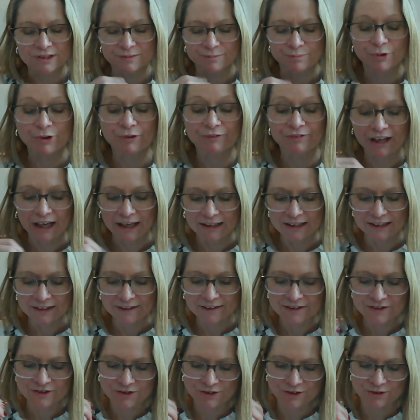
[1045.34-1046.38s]
providing
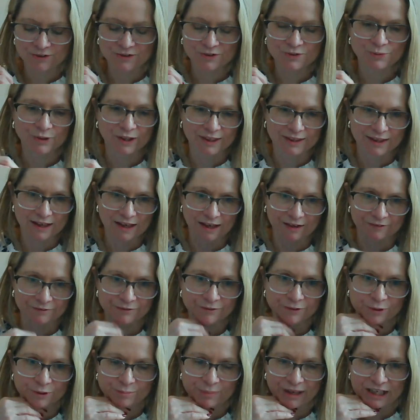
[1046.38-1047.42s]
the students with the
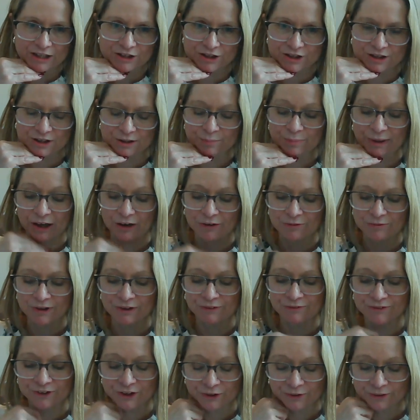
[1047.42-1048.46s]
information about
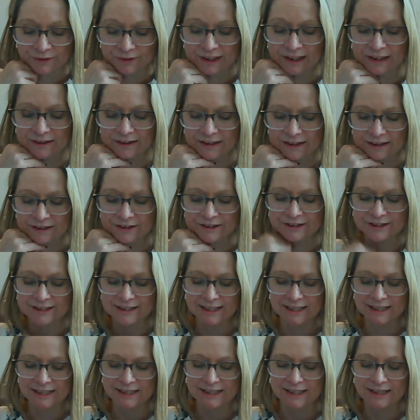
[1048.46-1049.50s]
reviewing their
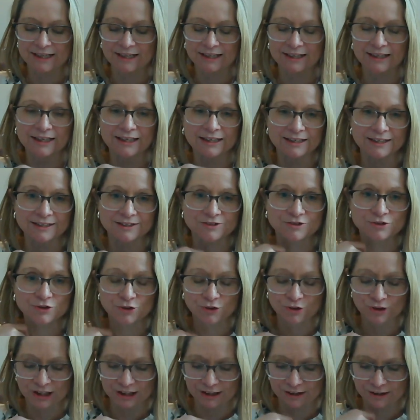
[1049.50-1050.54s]
data is
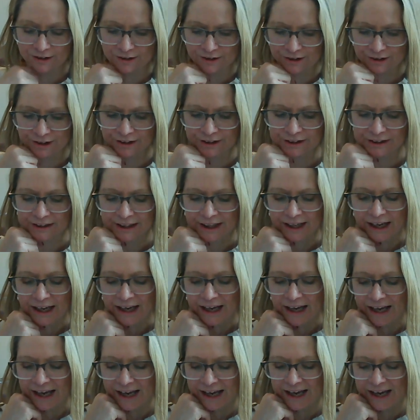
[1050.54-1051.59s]
critical.
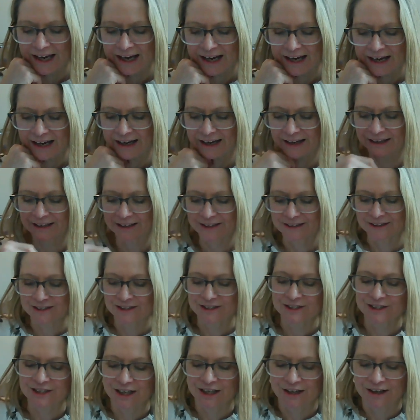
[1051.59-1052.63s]

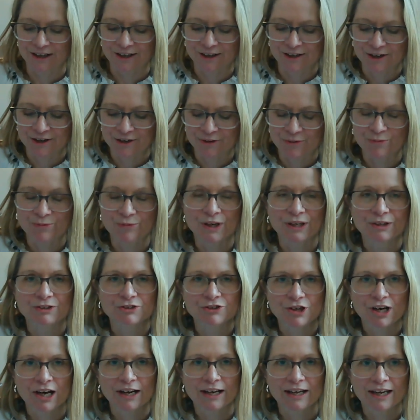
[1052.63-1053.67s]
And we
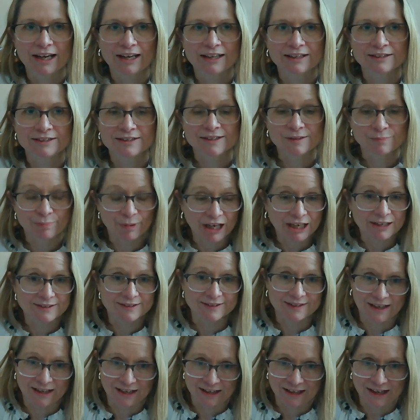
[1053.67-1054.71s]
try and space
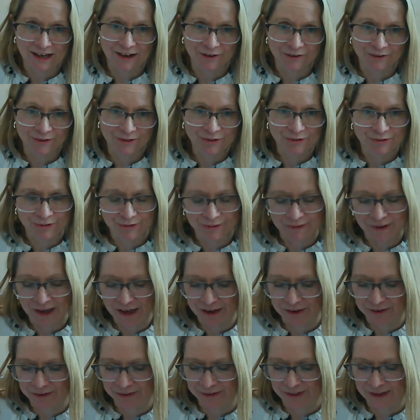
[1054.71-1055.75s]
that out
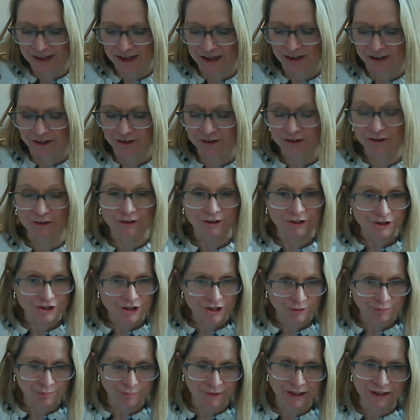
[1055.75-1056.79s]
throughout their
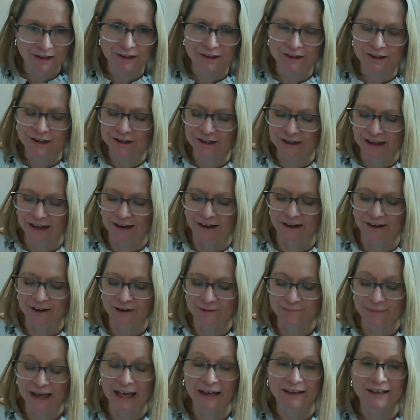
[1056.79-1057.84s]
clerkship year,
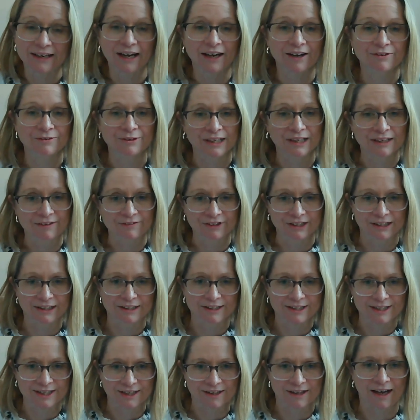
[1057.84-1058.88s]
and now even
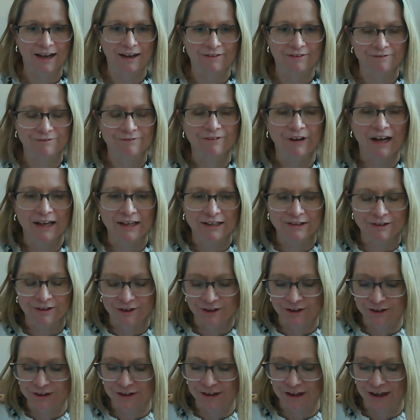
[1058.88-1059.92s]
into that
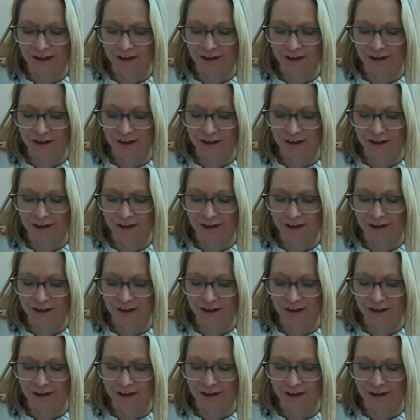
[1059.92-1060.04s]
final